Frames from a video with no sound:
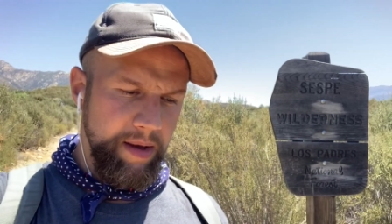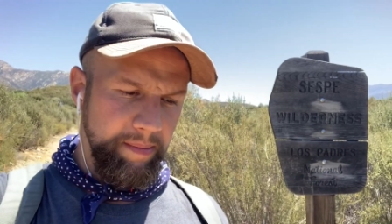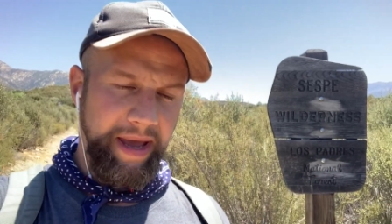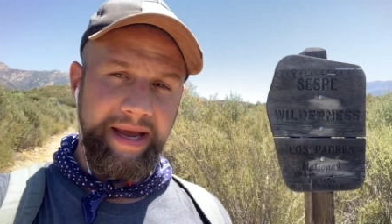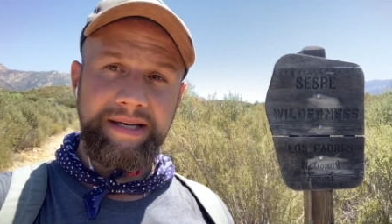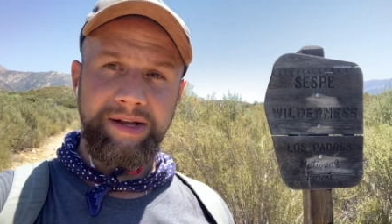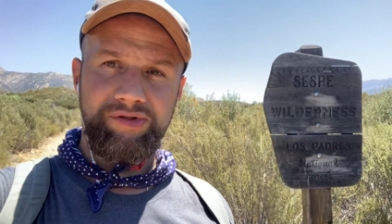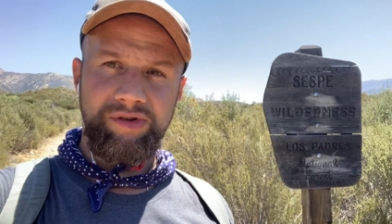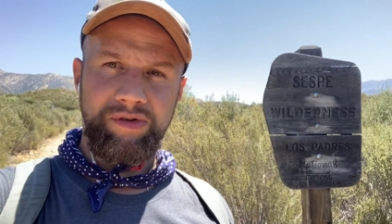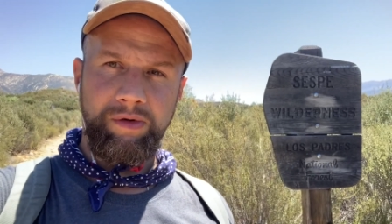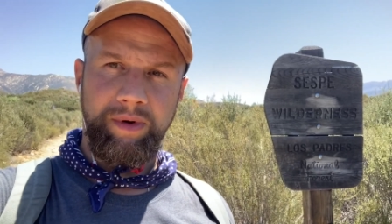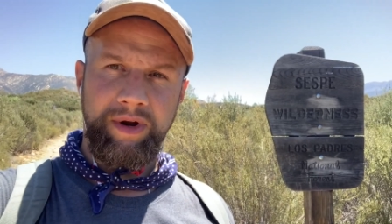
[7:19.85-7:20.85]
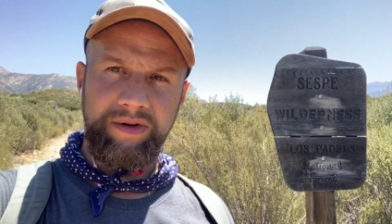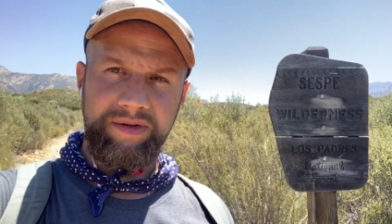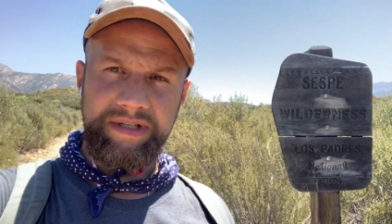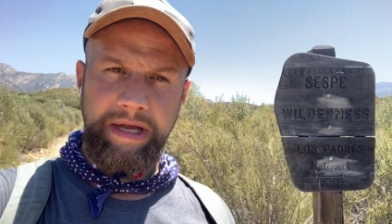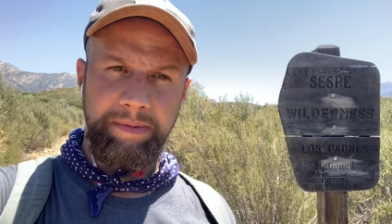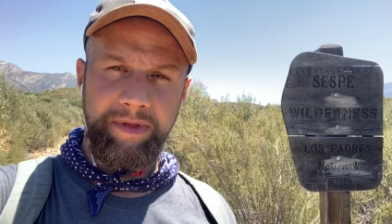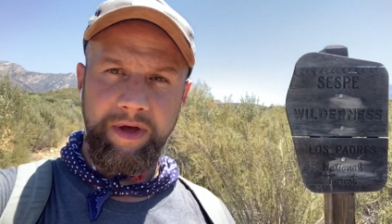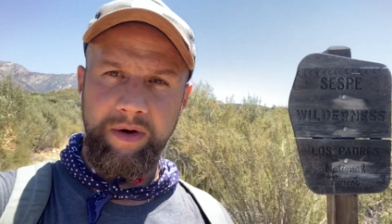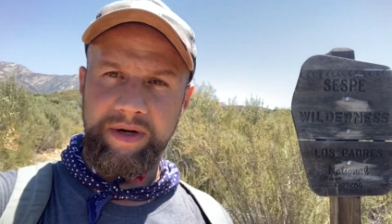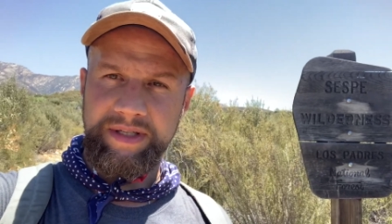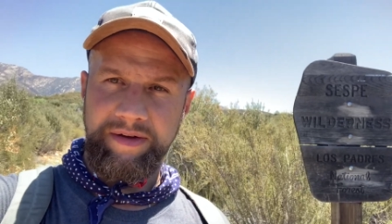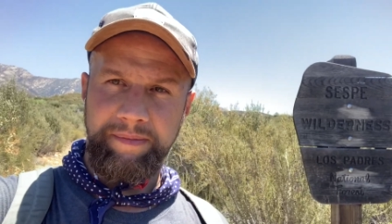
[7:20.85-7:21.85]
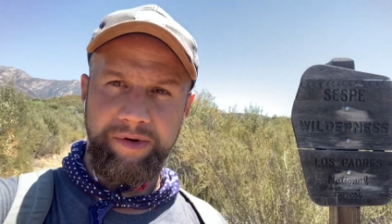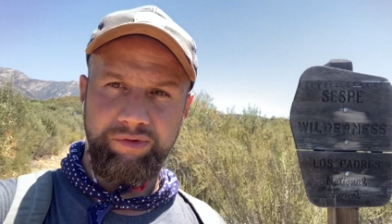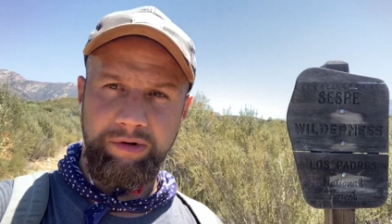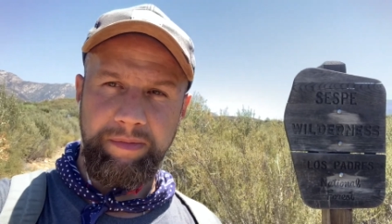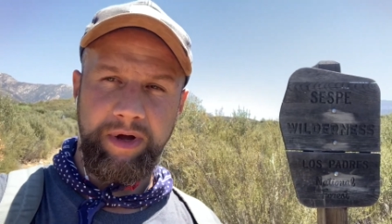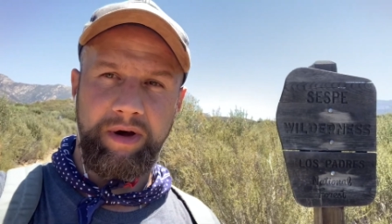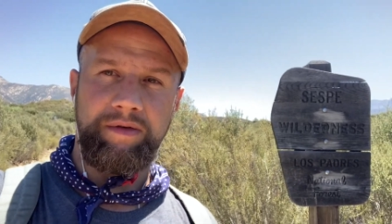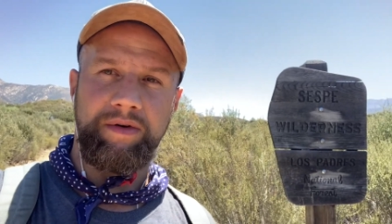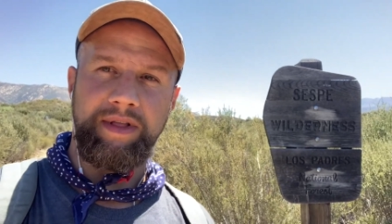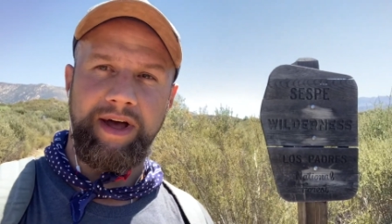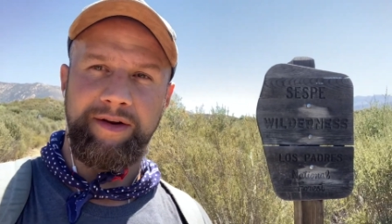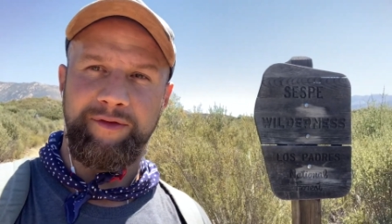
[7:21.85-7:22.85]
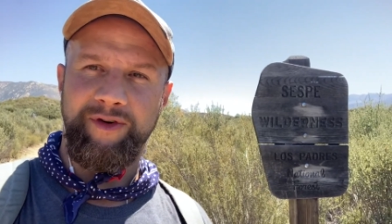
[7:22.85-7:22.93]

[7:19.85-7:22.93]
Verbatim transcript: Pay attention to where you're stepping though, because I've been tripping over a lot of